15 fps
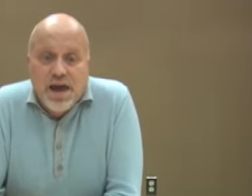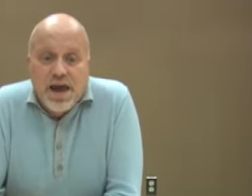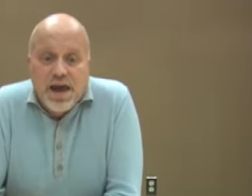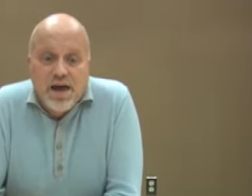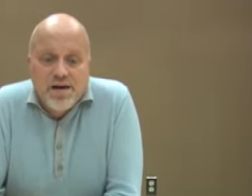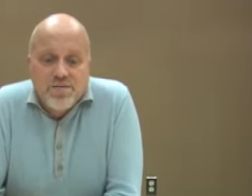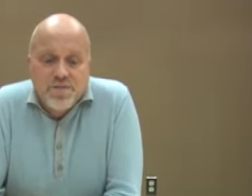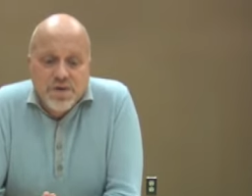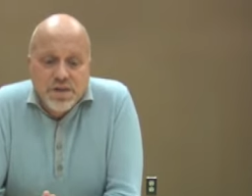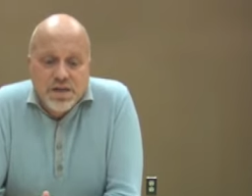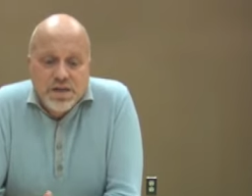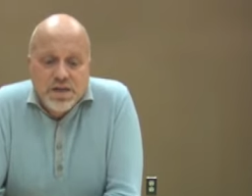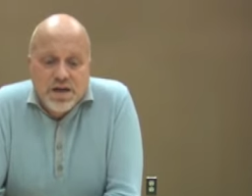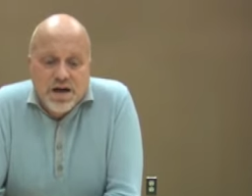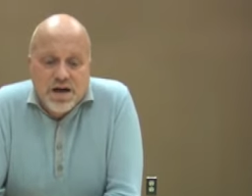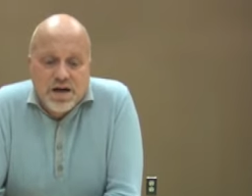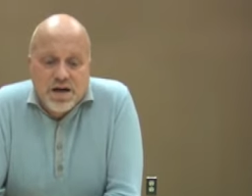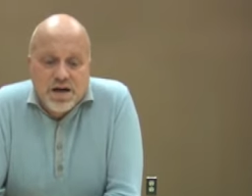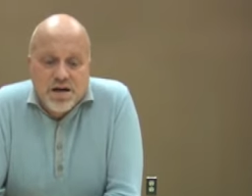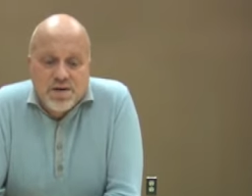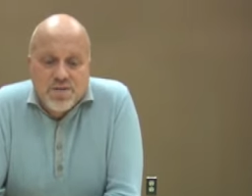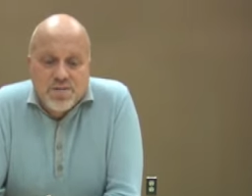and really
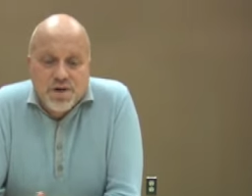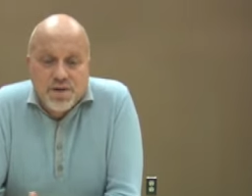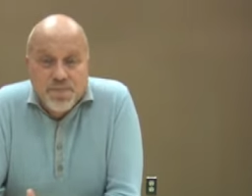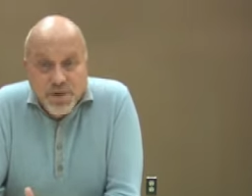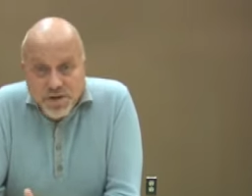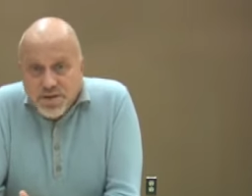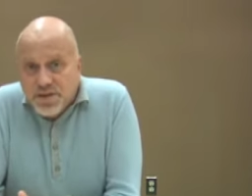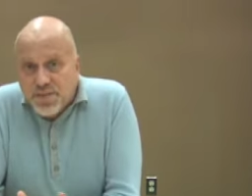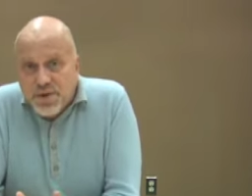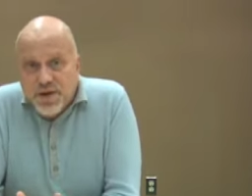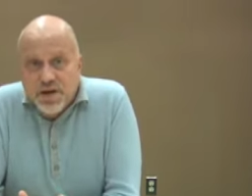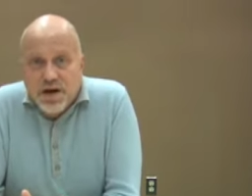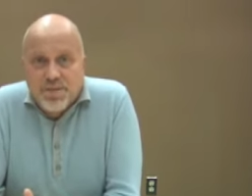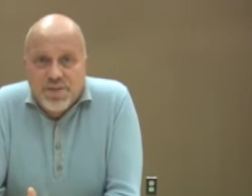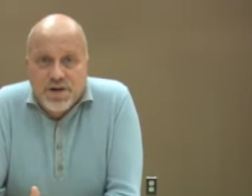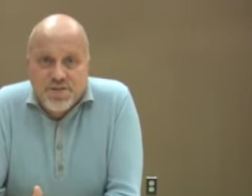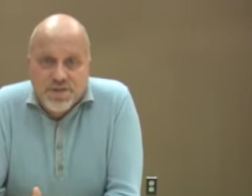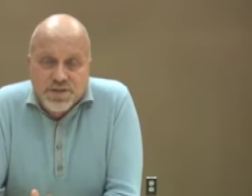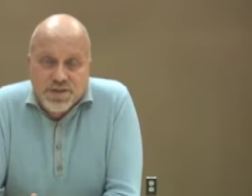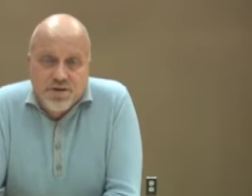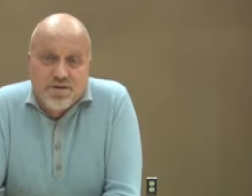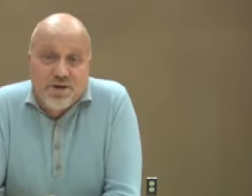uh, what appears to be a bit of a
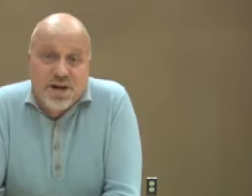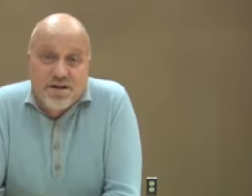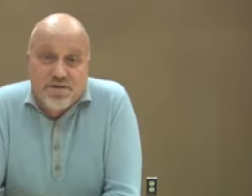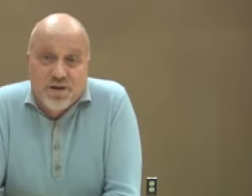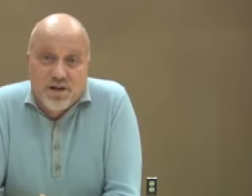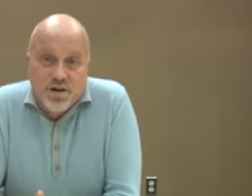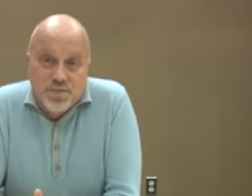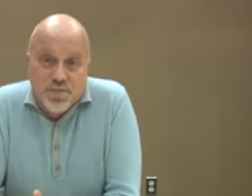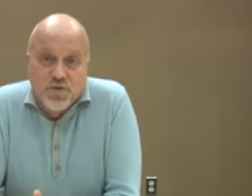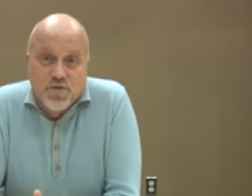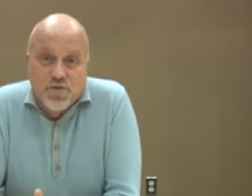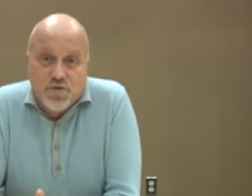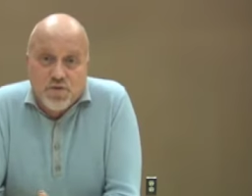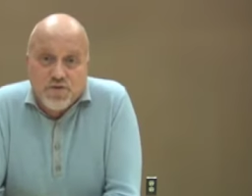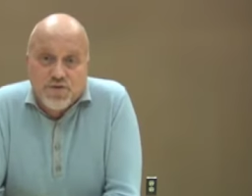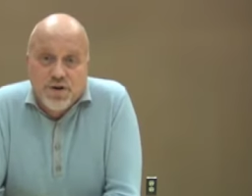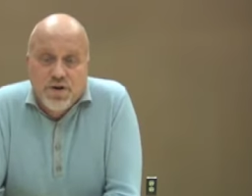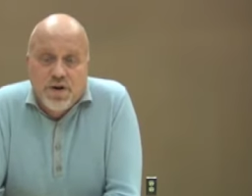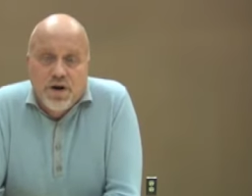slowdown in approvals.